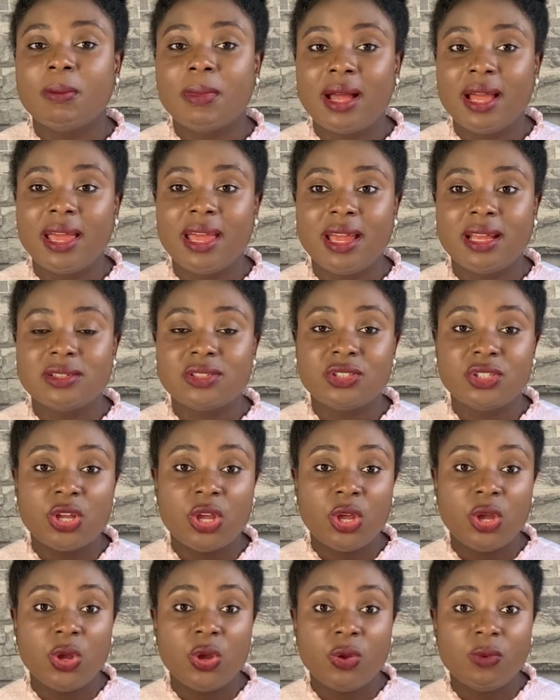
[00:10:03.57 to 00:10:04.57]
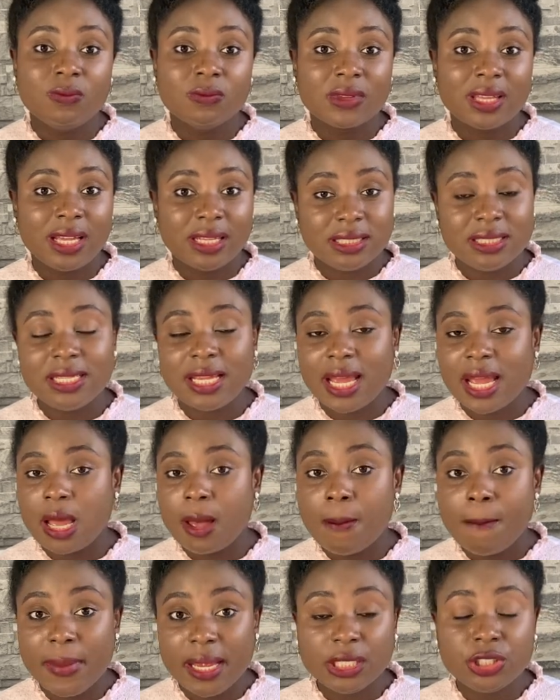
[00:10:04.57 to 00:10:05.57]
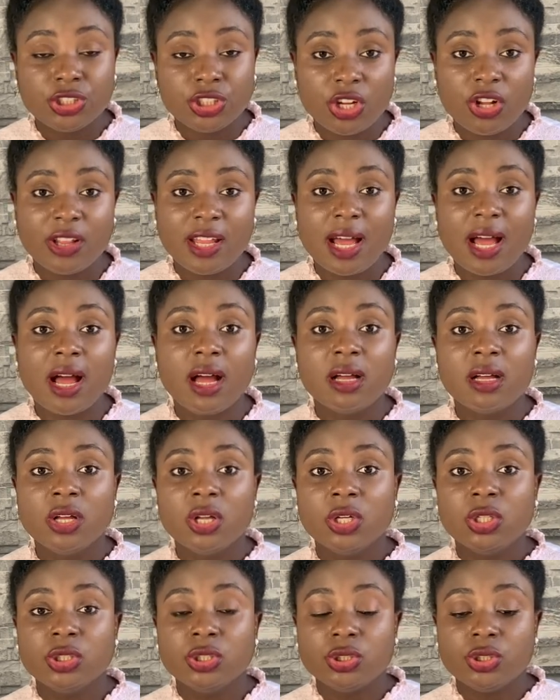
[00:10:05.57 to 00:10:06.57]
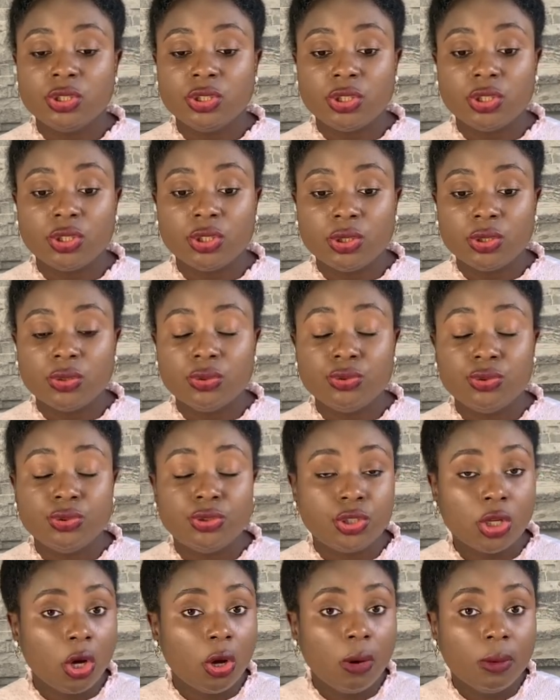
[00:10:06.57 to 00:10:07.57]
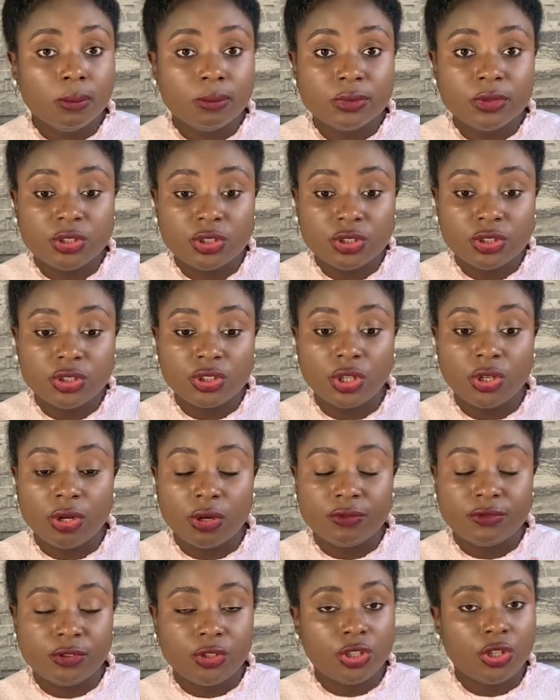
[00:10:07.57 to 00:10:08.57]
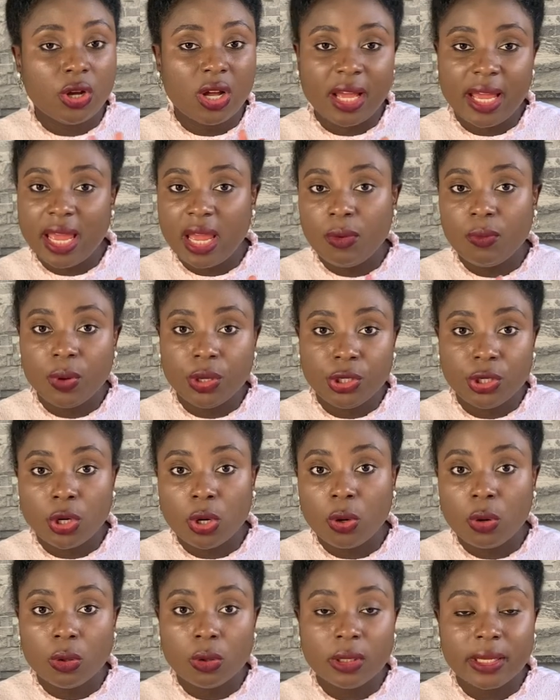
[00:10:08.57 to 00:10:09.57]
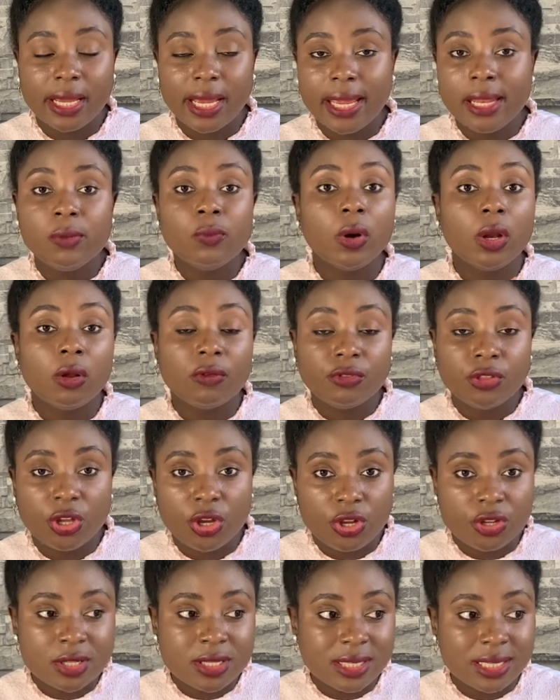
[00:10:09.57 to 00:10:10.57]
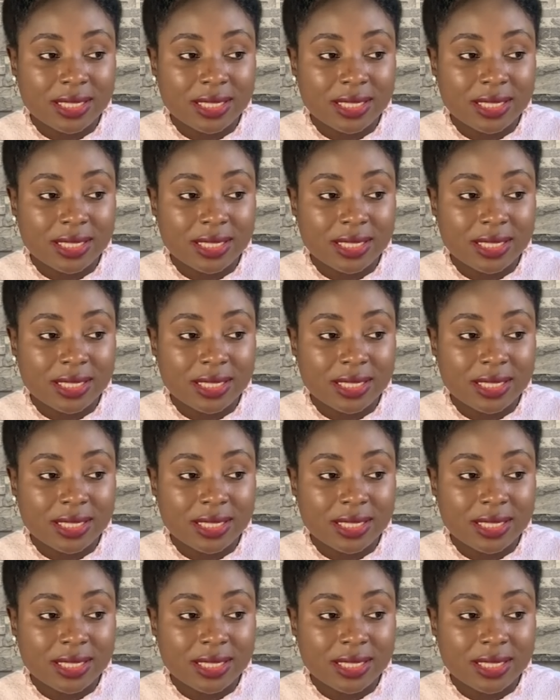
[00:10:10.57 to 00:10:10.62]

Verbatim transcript: my hair so yeah make sure that you don't sort of do your hair when you're in one of those